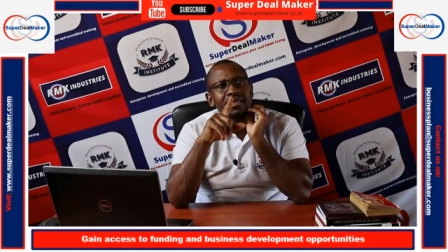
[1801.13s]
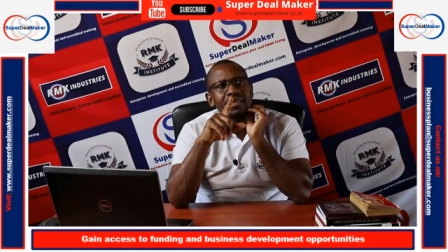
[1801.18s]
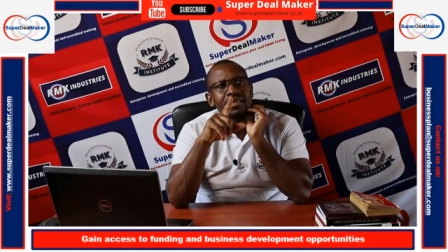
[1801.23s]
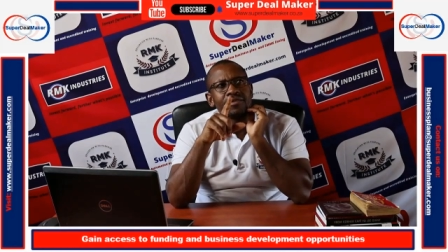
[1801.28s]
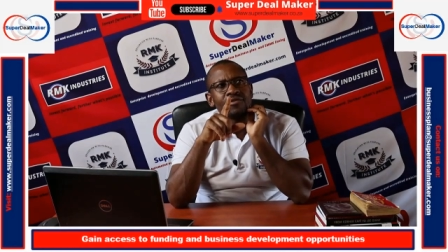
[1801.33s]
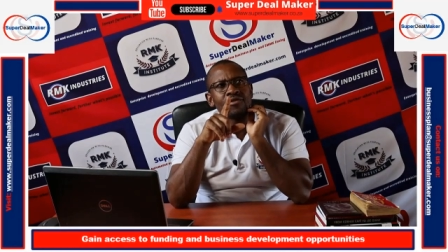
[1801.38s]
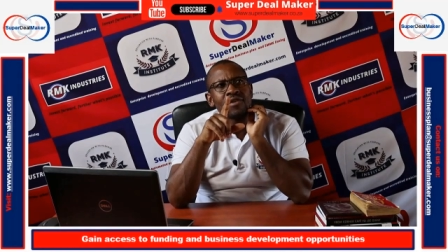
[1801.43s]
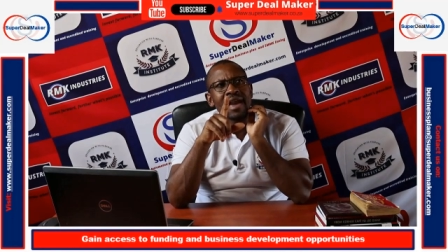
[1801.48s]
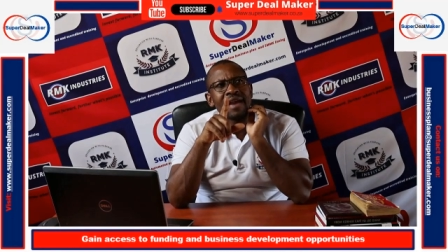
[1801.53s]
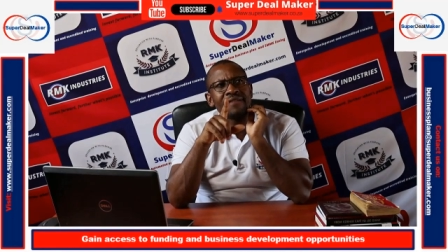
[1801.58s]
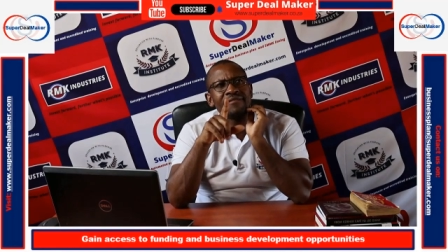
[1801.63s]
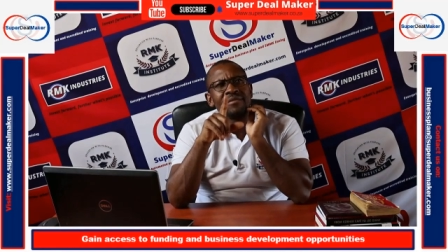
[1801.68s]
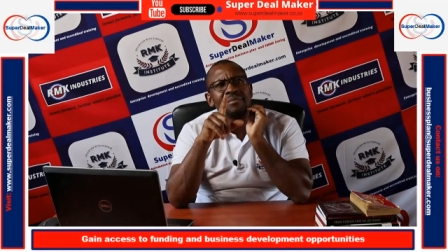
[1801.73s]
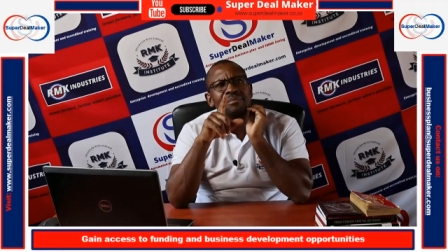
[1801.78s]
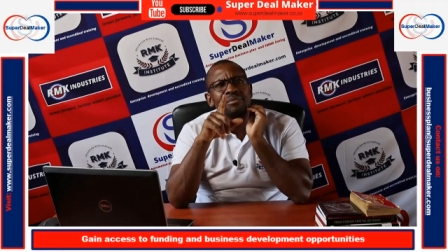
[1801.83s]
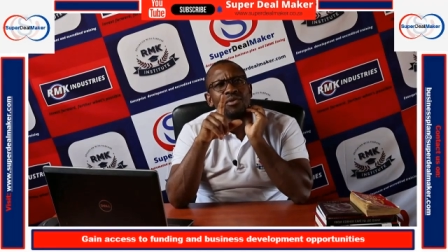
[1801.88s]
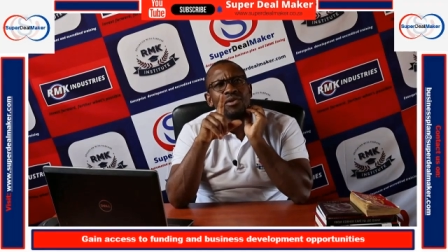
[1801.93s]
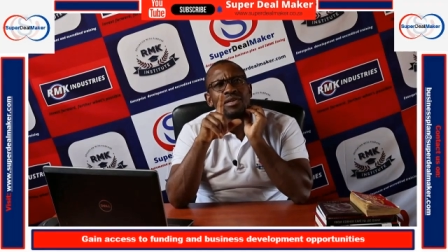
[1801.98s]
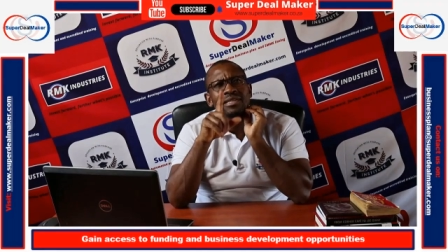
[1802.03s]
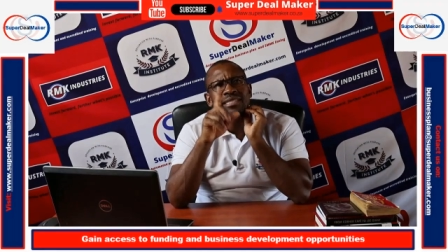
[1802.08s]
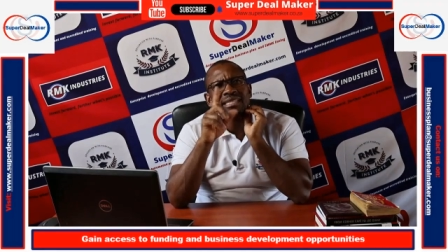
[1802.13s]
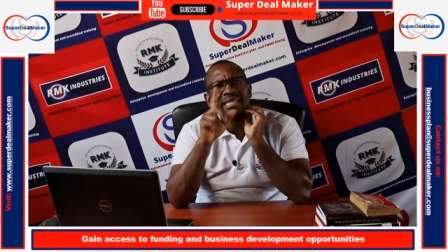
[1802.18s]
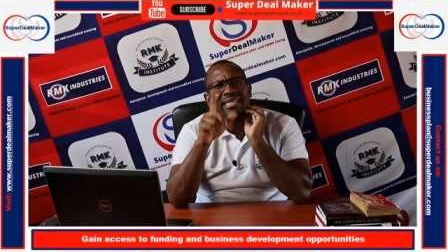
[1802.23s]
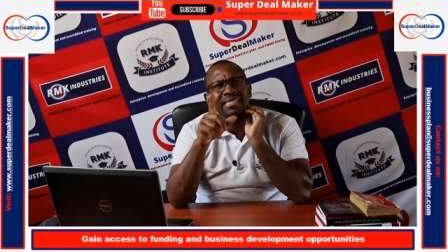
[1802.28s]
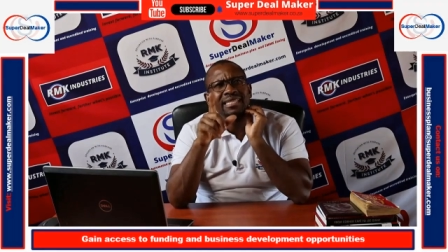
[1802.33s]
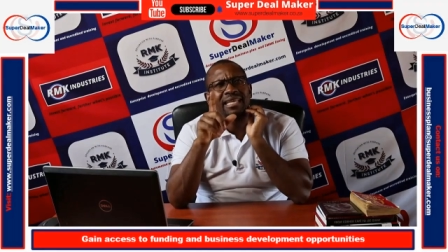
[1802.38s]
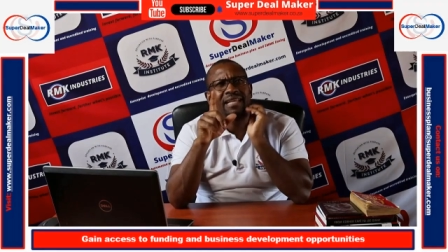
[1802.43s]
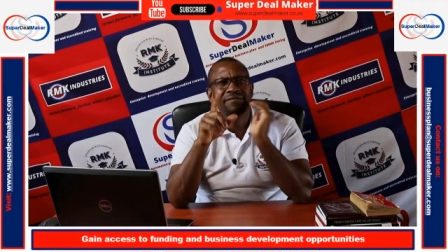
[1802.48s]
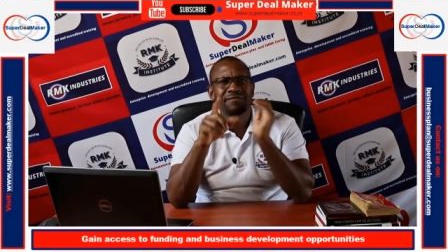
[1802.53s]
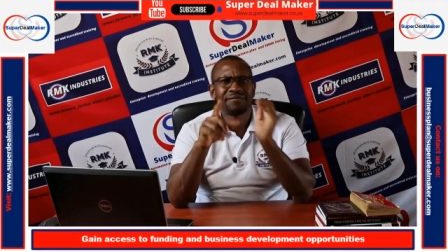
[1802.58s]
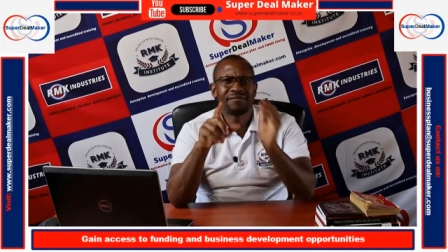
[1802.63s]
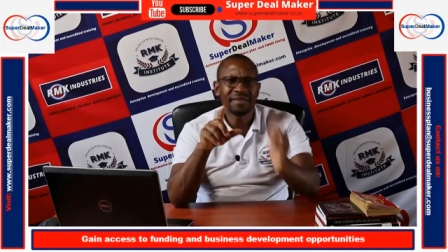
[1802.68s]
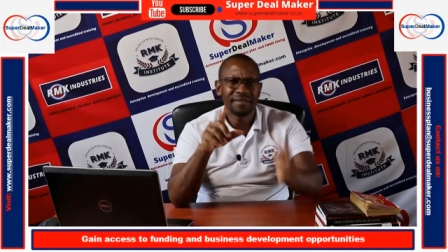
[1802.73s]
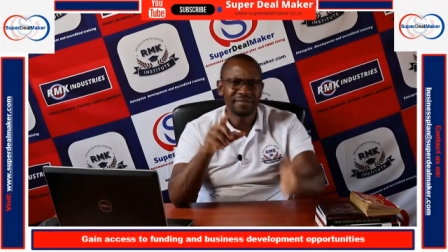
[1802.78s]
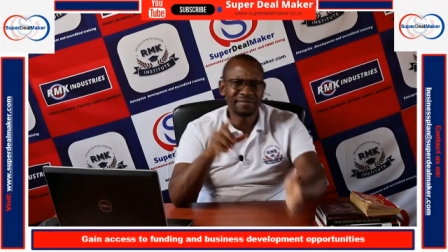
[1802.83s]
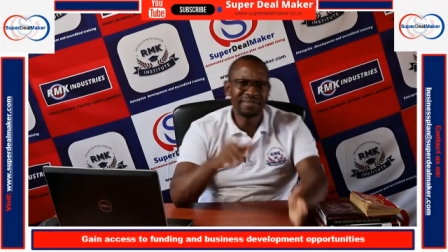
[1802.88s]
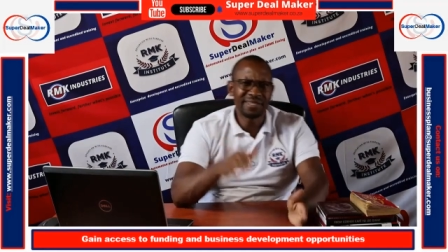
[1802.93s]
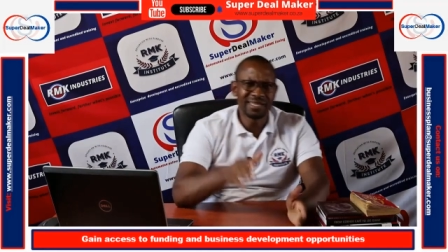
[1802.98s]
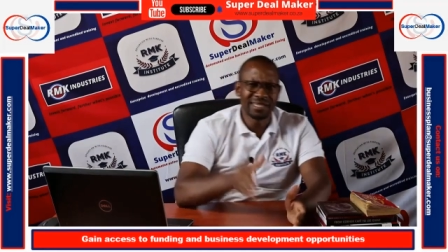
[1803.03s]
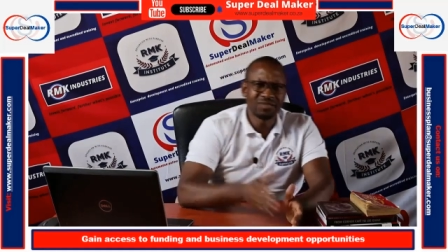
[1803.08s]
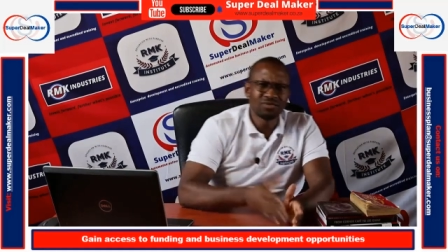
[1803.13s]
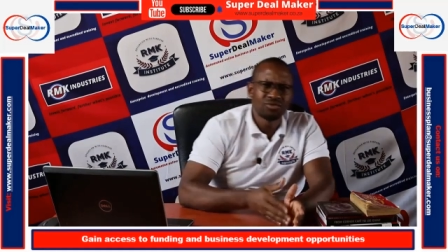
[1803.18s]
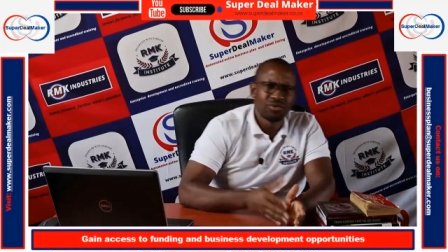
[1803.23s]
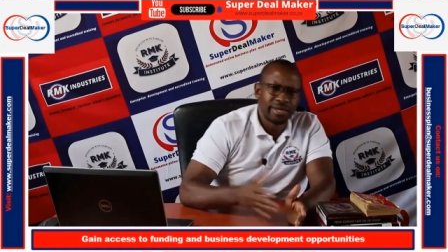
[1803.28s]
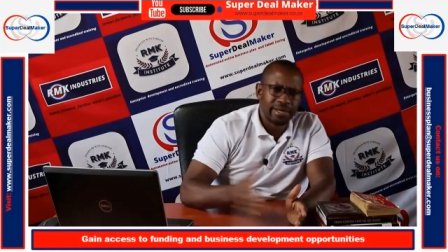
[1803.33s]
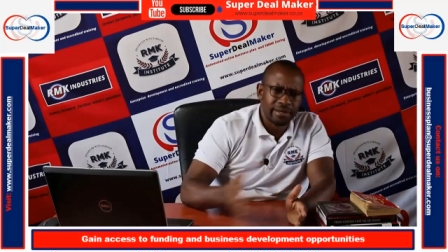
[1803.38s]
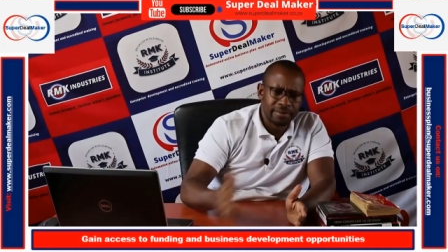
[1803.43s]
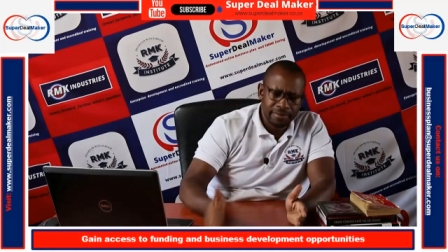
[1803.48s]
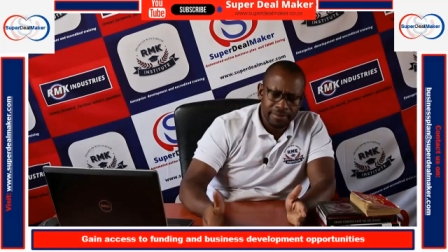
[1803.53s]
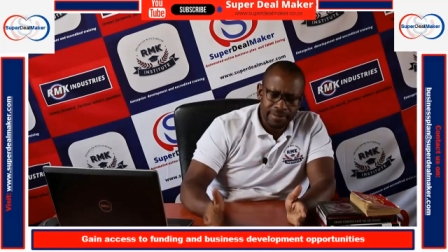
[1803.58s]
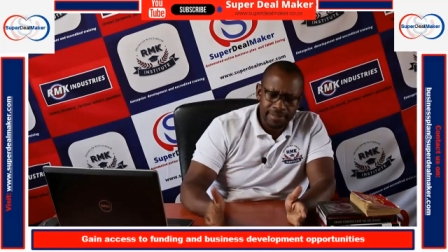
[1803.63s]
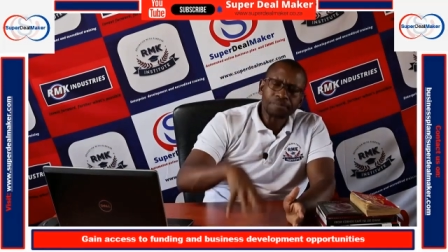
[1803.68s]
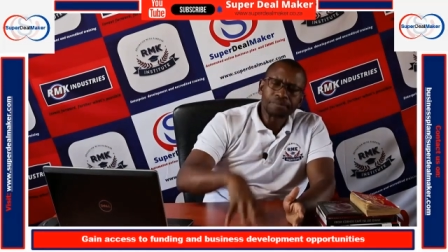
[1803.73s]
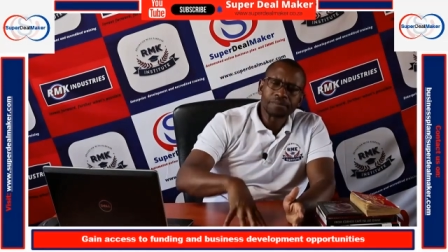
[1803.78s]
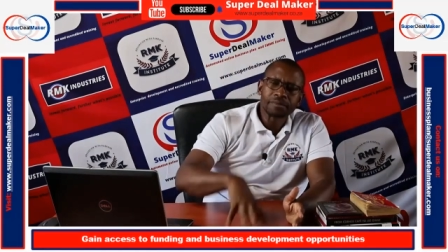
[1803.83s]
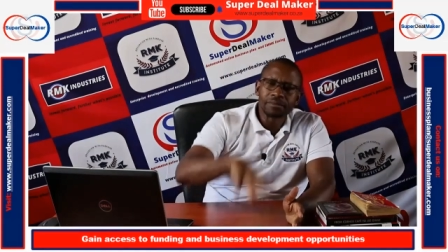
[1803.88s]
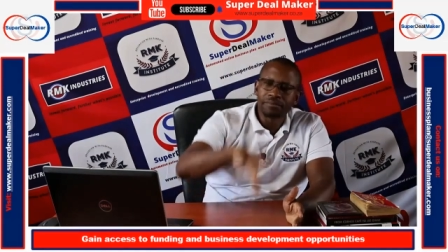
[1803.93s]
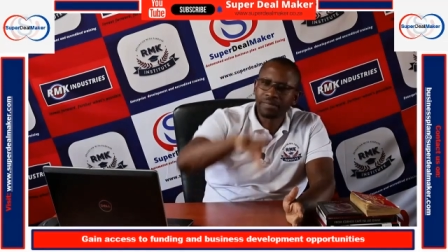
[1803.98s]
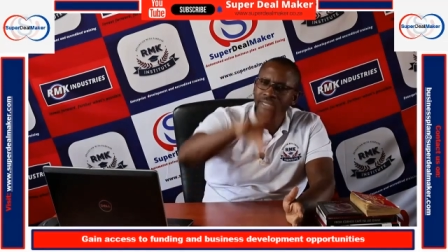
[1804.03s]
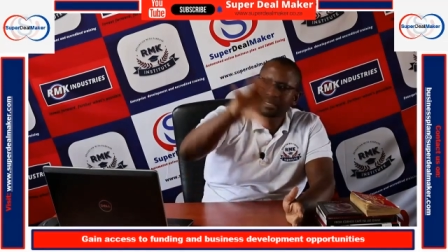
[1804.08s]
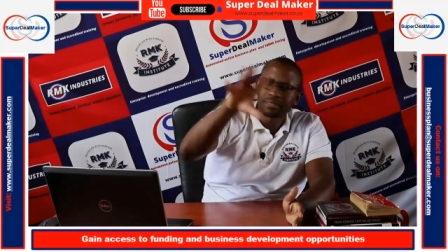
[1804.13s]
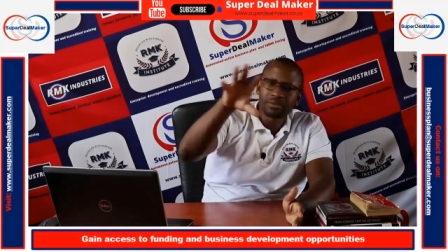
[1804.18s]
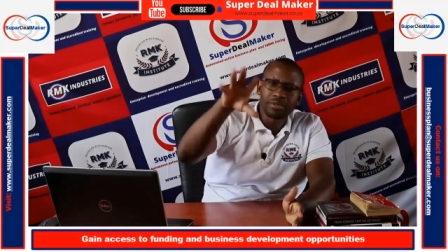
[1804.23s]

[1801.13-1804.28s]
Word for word: if you have employees less than 50 as well. But